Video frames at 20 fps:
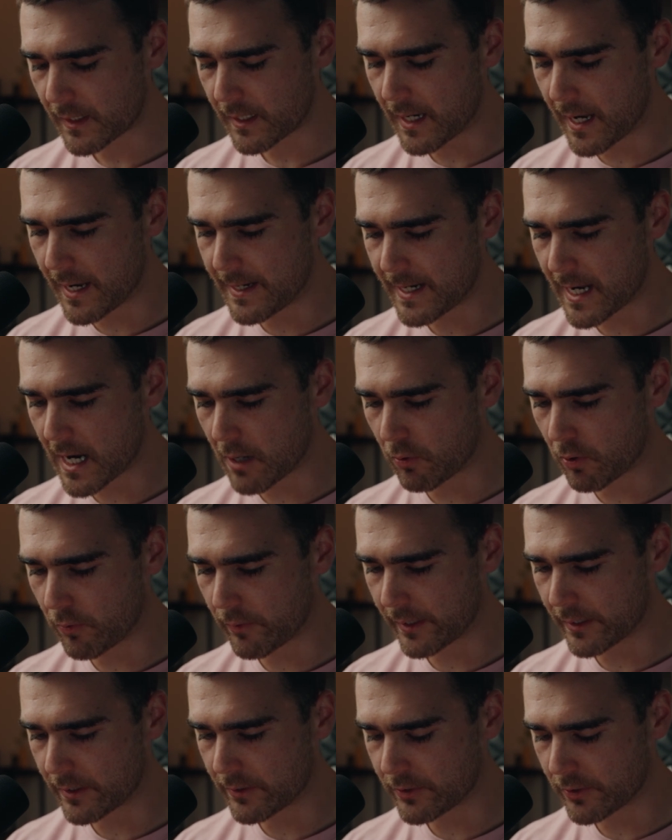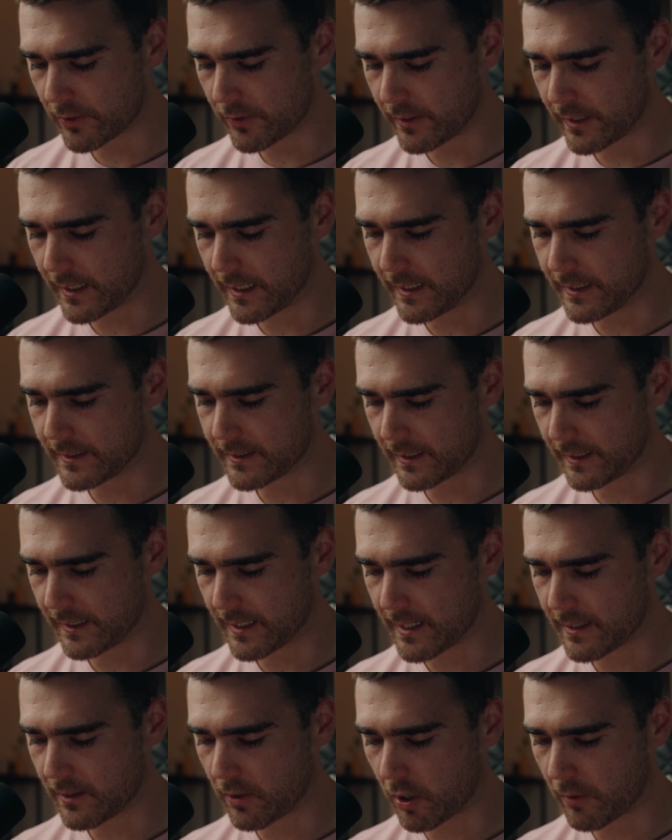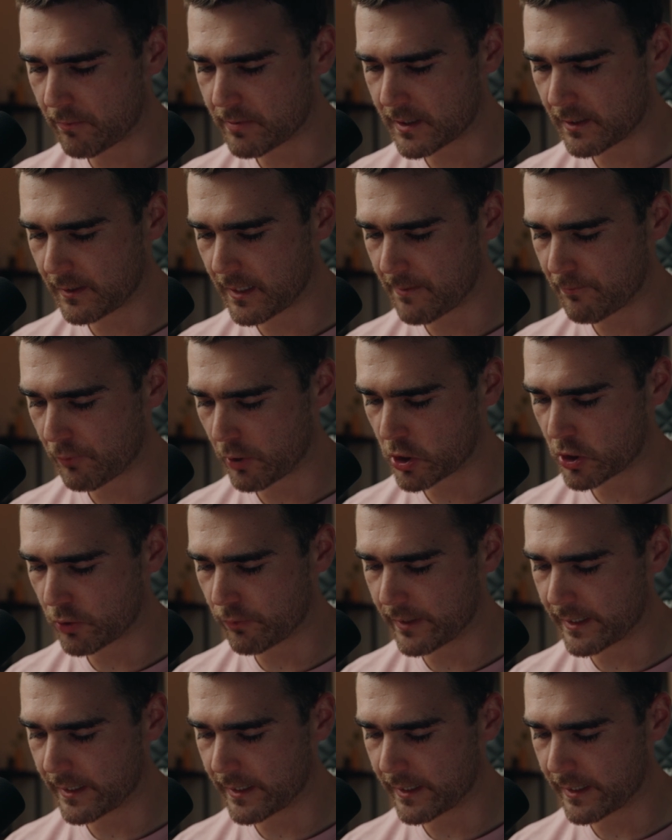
And now what we're going to do is get opposite lane pressure.